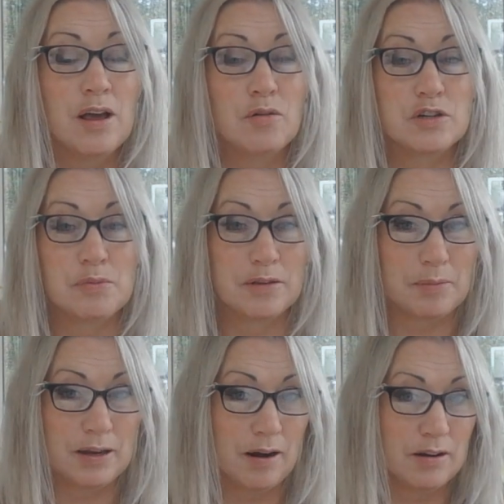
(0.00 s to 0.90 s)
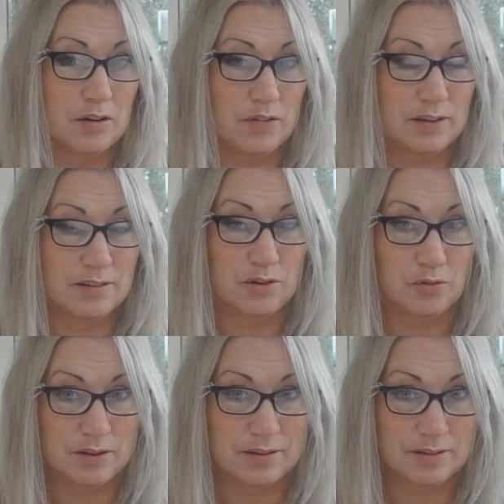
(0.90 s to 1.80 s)
which means my cardiovascular
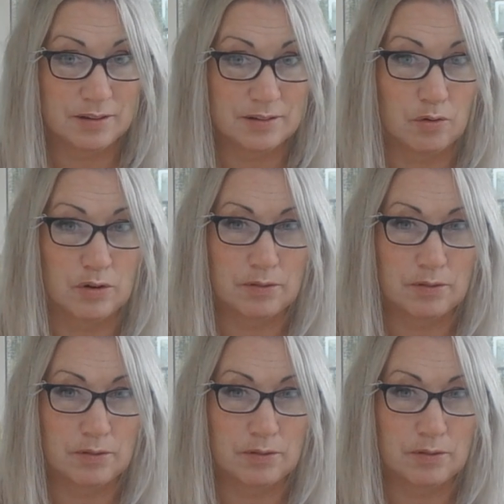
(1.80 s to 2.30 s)
risk has gone down.